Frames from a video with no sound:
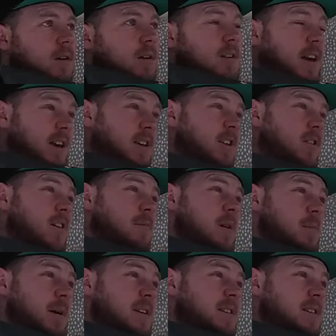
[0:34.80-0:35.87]
Yeah, you do
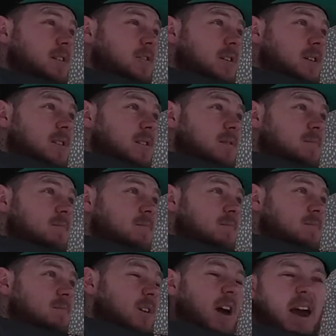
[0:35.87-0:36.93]
have my best interests.
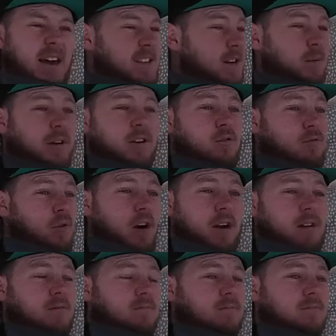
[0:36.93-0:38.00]
I hate it when you're right.